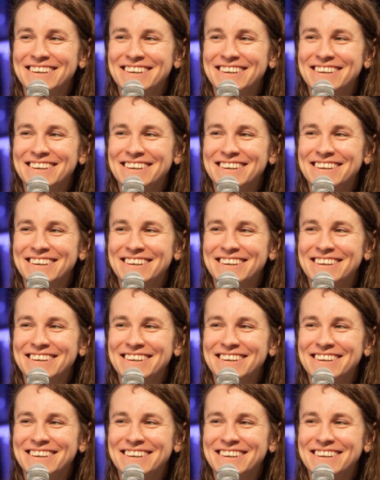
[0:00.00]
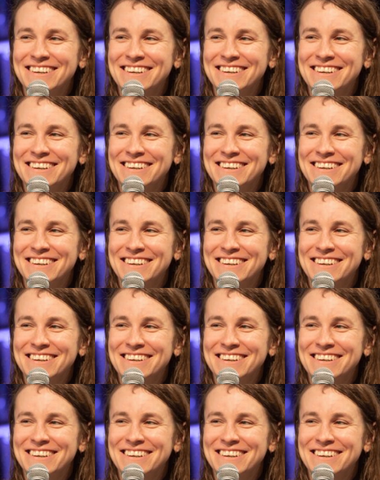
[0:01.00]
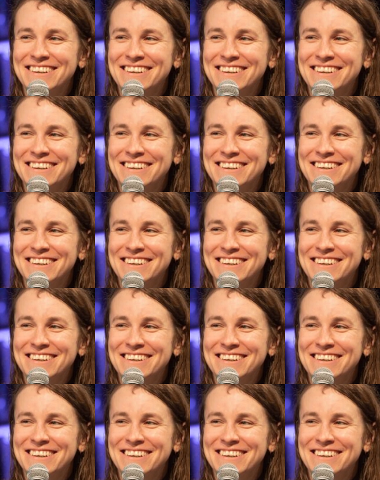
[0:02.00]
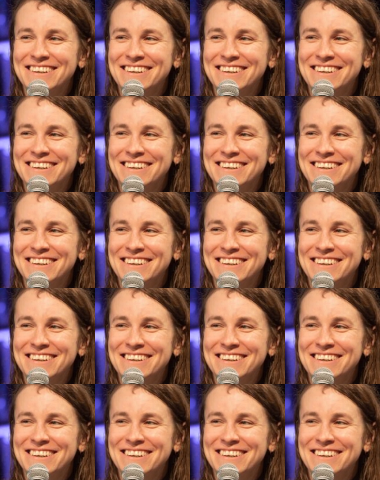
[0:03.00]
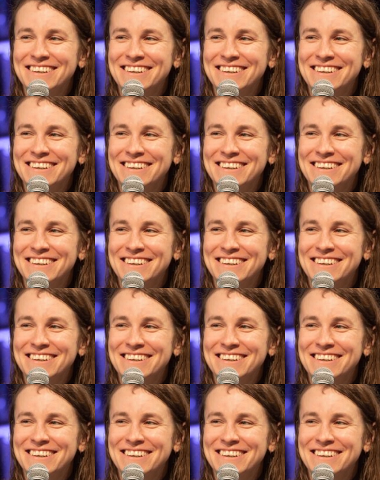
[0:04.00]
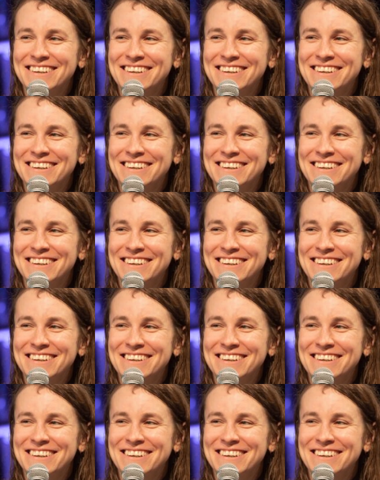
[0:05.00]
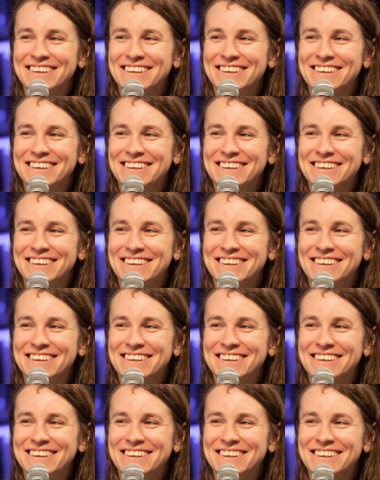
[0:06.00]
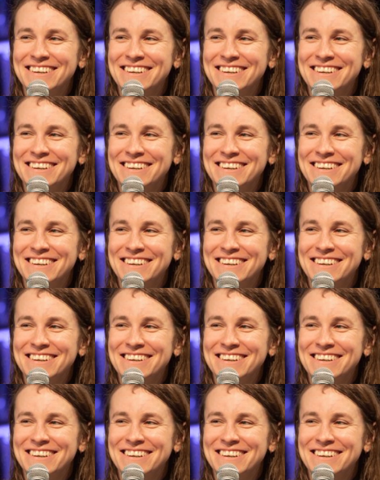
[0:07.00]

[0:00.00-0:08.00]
[no speech]